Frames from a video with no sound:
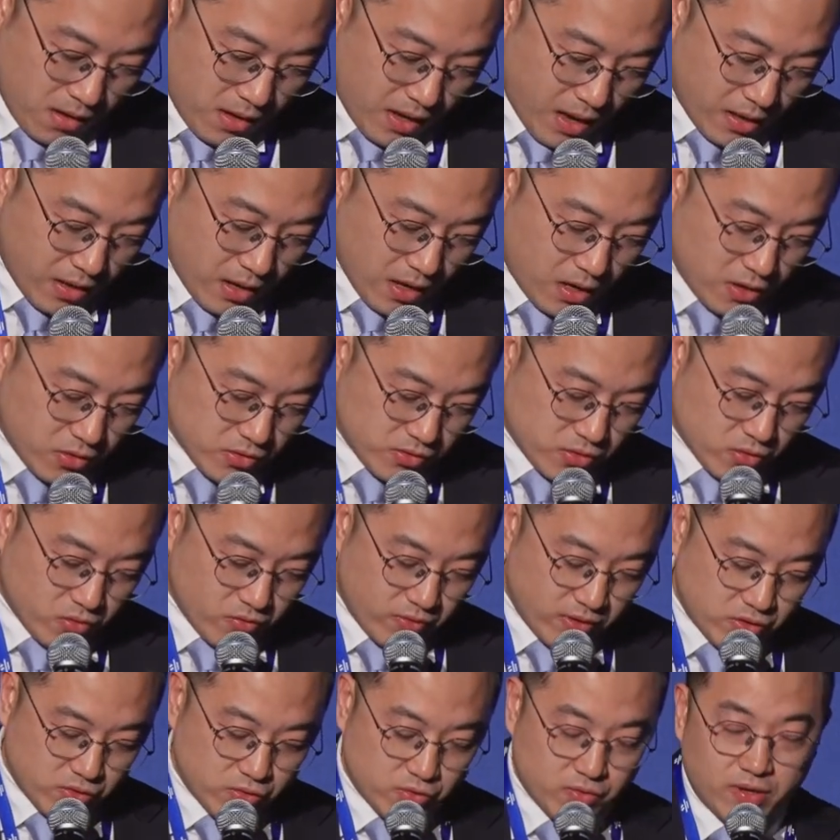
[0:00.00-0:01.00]
And I also
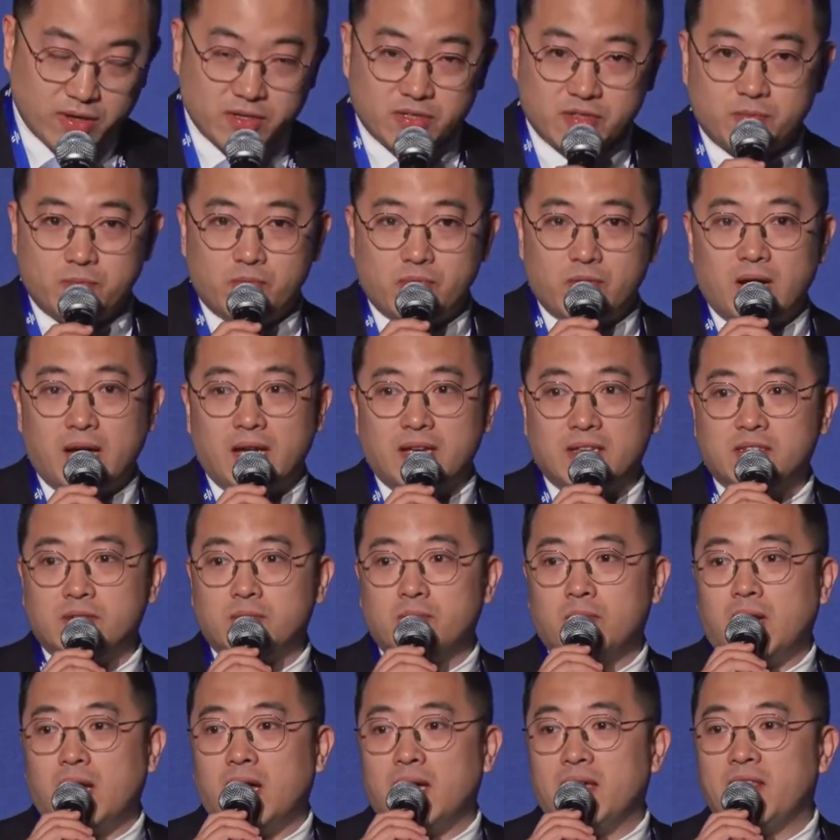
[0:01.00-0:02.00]
wish to express
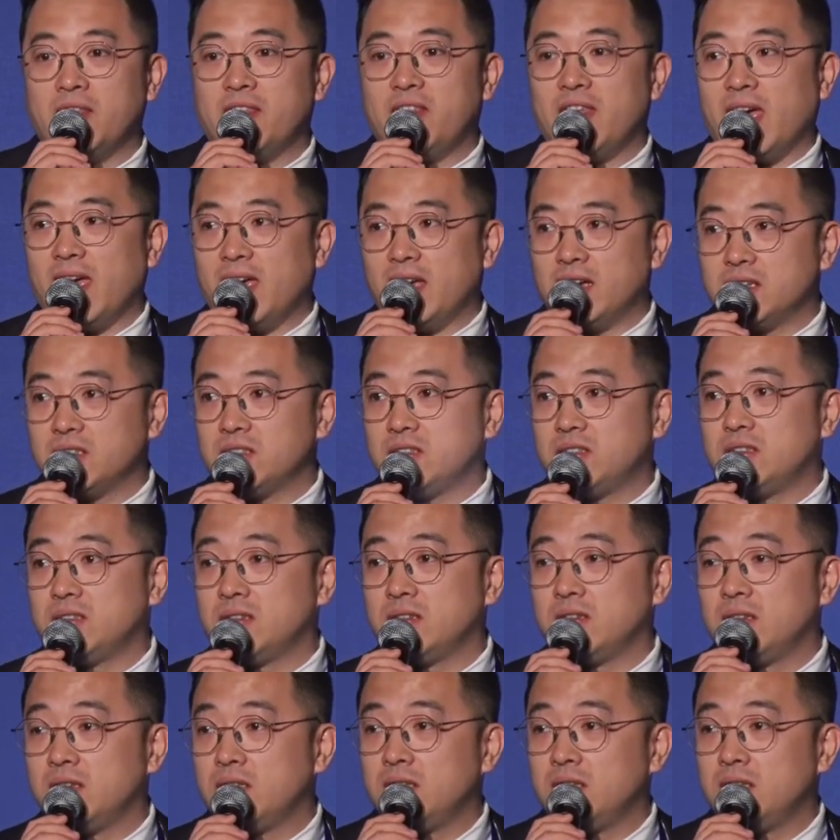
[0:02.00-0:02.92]
my thanks